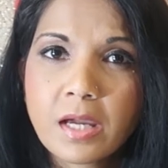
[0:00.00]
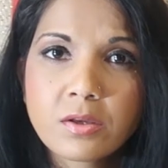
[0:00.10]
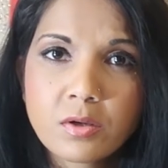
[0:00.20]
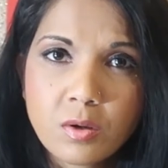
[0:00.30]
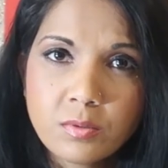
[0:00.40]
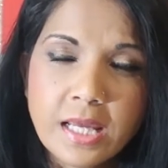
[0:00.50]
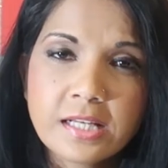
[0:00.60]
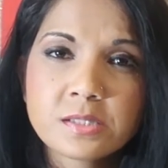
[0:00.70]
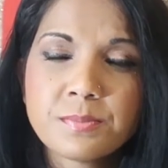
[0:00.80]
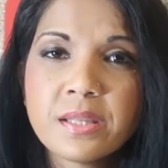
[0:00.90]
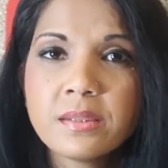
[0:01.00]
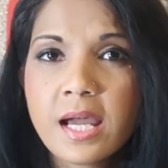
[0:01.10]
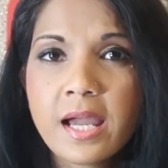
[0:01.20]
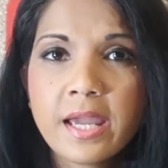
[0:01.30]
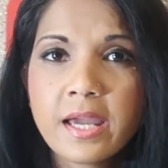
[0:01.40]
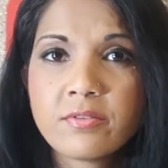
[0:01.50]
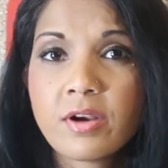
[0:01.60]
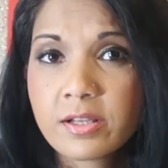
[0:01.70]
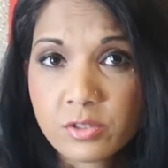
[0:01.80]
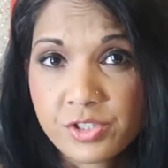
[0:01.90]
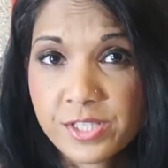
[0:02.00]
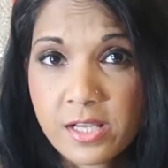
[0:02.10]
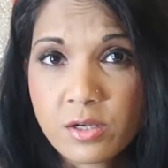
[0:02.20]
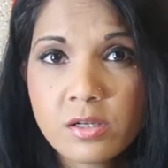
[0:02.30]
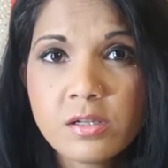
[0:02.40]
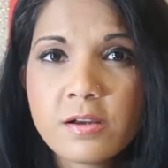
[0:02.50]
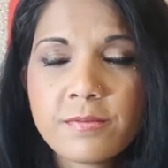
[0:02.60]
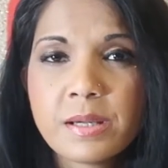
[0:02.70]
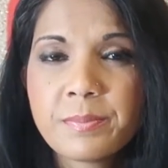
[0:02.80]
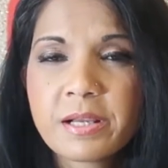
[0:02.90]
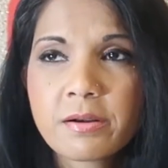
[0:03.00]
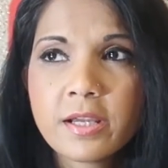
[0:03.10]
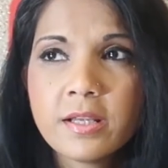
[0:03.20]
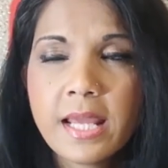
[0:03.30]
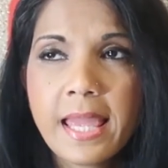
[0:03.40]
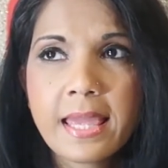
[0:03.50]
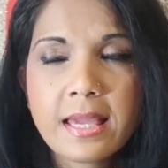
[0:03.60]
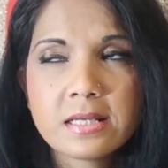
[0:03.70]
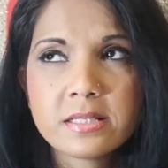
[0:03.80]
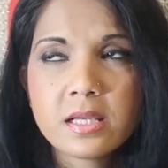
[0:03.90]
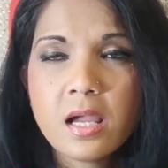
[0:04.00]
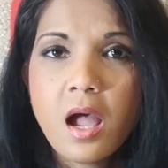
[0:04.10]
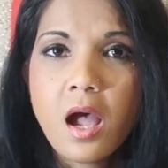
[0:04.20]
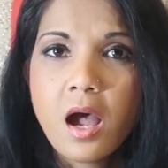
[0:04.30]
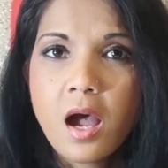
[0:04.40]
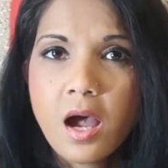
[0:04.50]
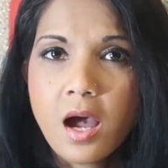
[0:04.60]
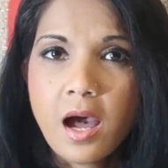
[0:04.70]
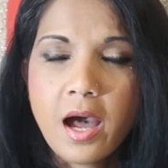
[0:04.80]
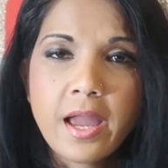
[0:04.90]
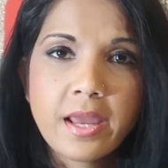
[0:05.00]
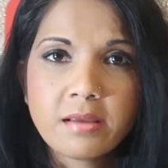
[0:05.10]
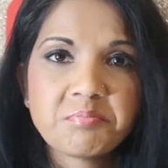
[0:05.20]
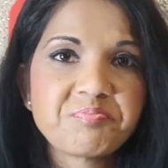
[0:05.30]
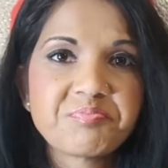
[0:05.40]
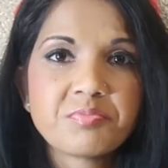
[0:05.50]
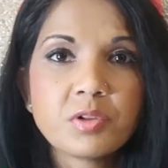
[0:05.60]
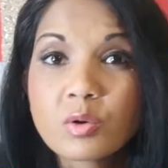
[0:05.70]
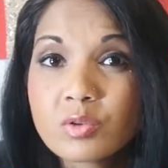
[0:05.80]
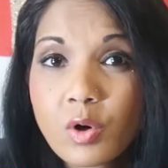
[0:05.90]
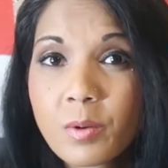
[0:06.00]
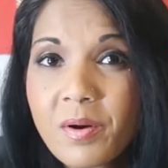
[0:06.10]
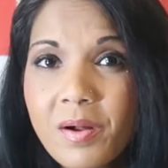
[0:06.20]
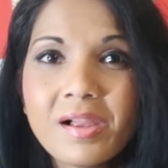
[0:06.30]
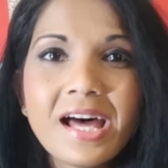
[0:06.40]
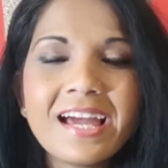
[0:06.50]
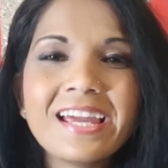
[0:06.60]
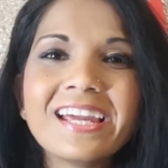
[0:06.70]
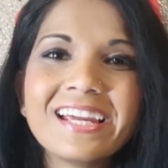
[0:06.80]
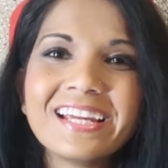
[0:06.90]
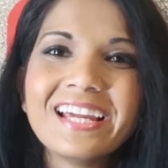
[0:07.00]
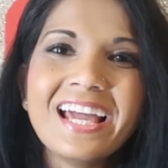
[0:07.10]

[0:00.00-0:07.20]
you know, next month I had regular cycle of my period, and I look normal. I